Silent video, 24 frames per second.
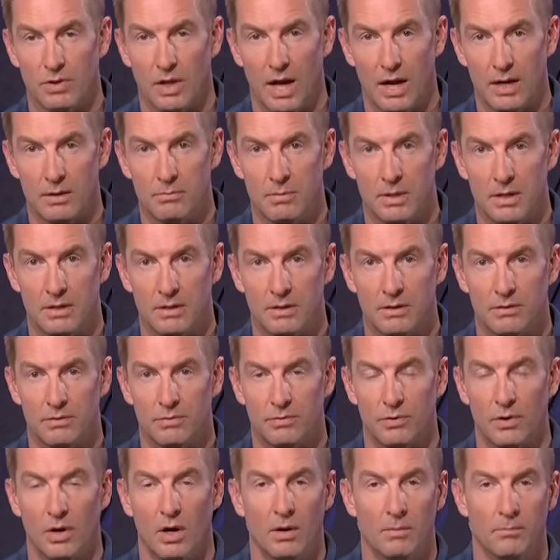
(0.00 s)
lineman
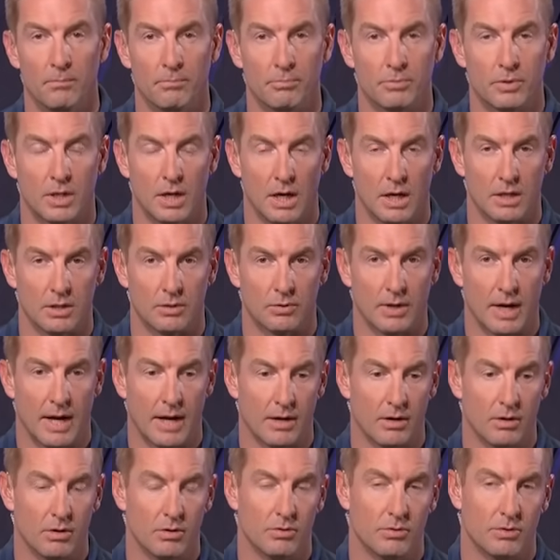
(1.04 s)
from
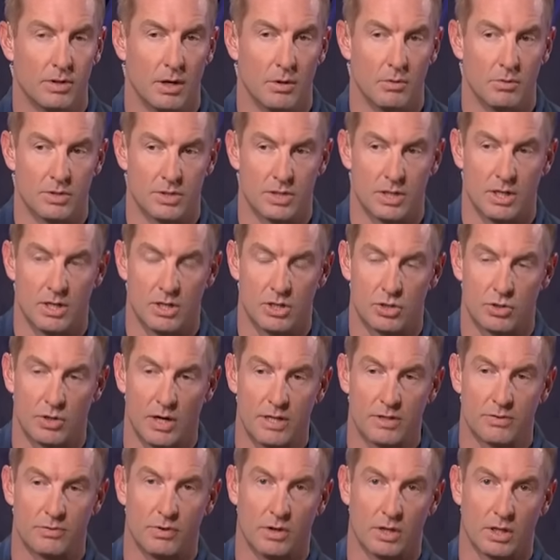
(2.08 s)
Colorado that was going to
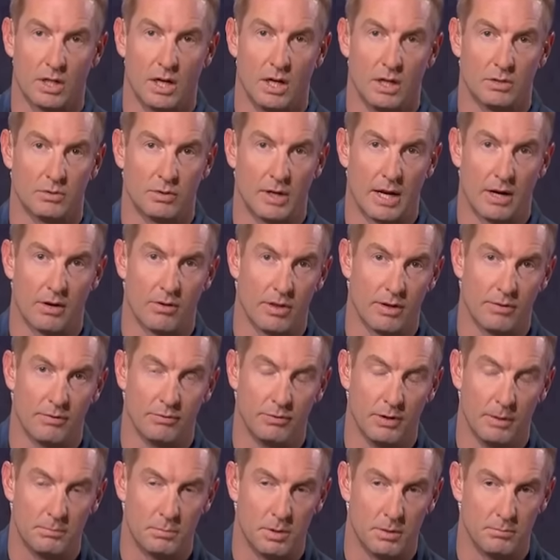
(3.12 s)
transfer to Colorado. They
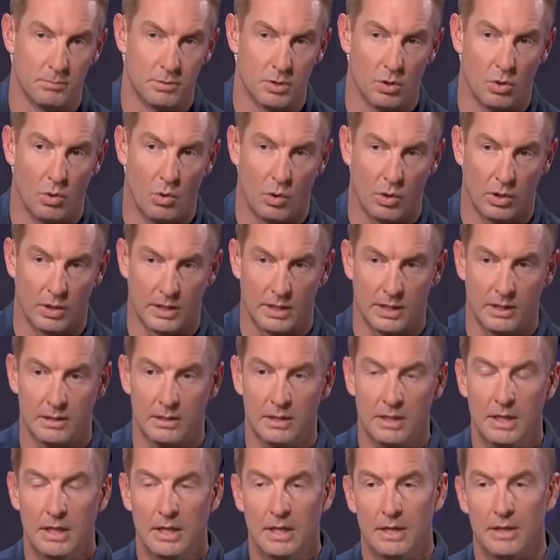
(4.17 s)
flipped him to Oregon.
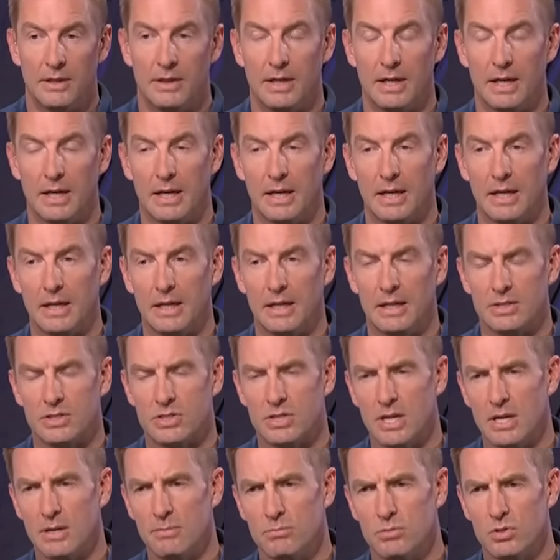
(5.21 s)
They
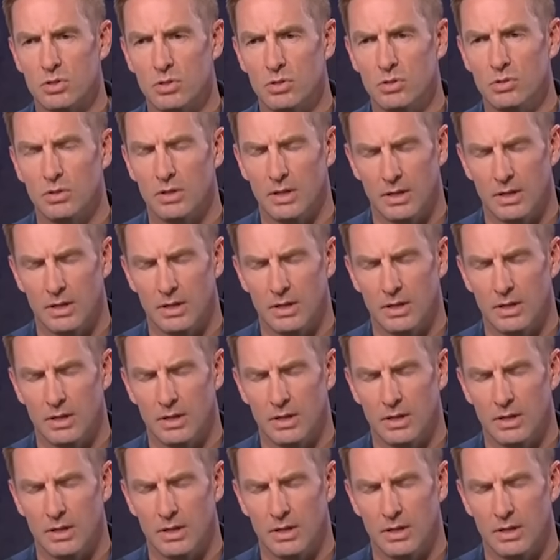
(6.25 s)
seem to,